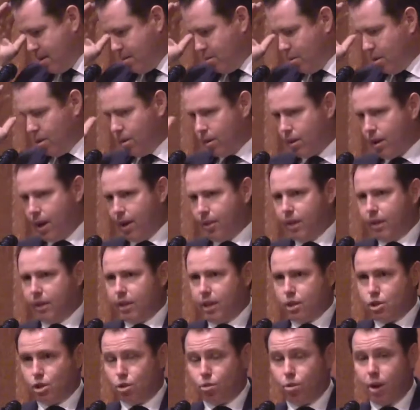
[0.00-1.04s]
well look, I think
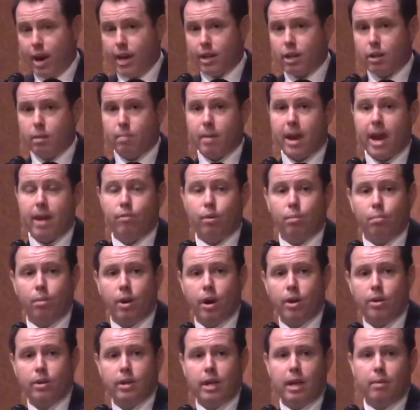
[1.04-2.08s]
there's a great demand for
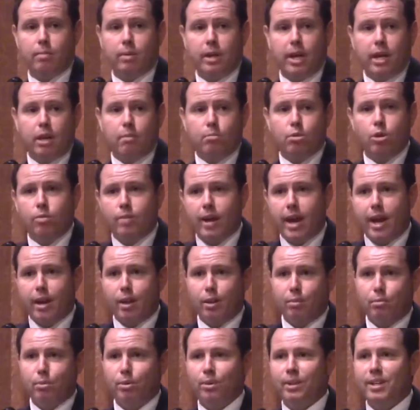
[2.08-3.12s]
protein. We need to move out
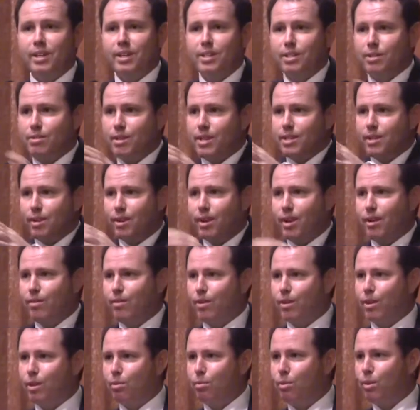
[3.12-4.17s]
of the wool
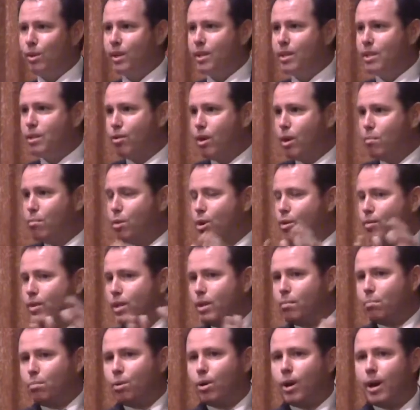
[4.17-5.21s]
industry, and move
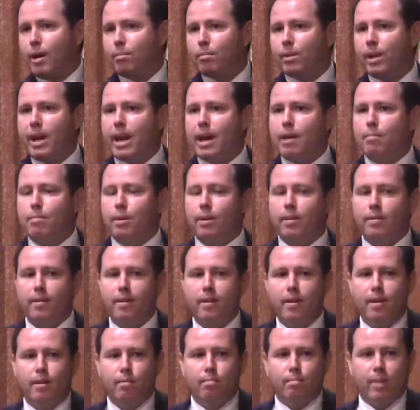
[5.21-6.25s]
into prime lamb and
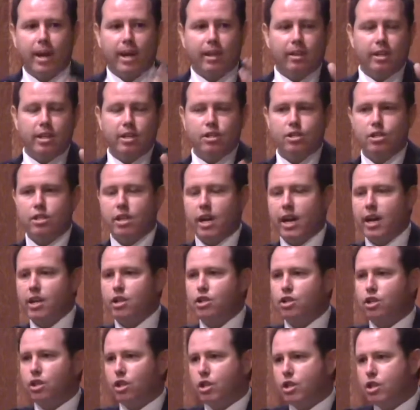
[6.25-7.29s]
make these
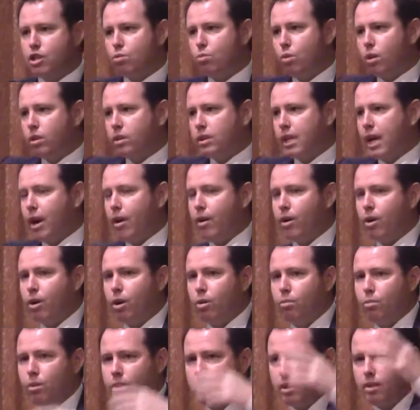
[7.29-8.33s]
changes, and this is what's going
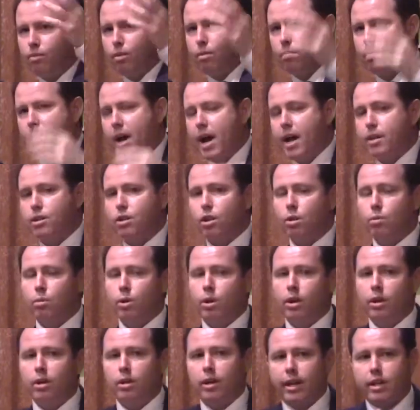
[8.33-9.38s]
on with different parts of the
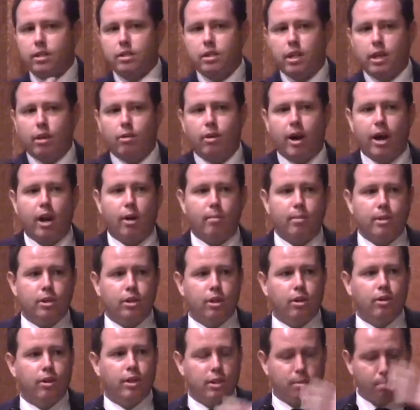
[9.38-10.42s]
world, and I can see great
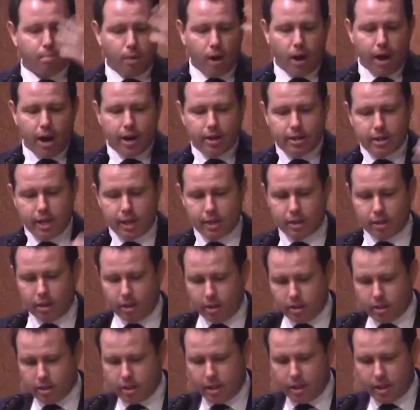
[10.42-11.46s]
opportunities in
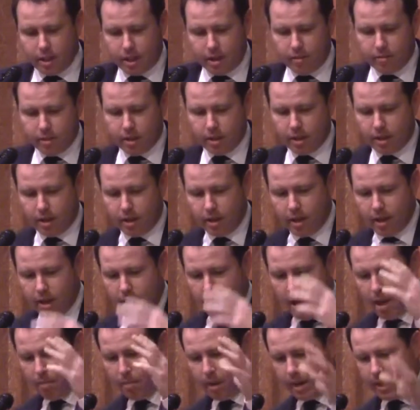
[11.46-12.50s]
biotechnology and everything.
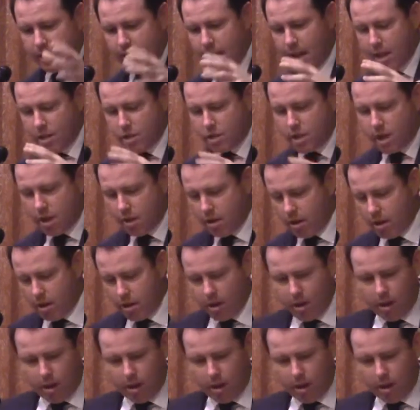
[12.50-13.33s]
And my dad said,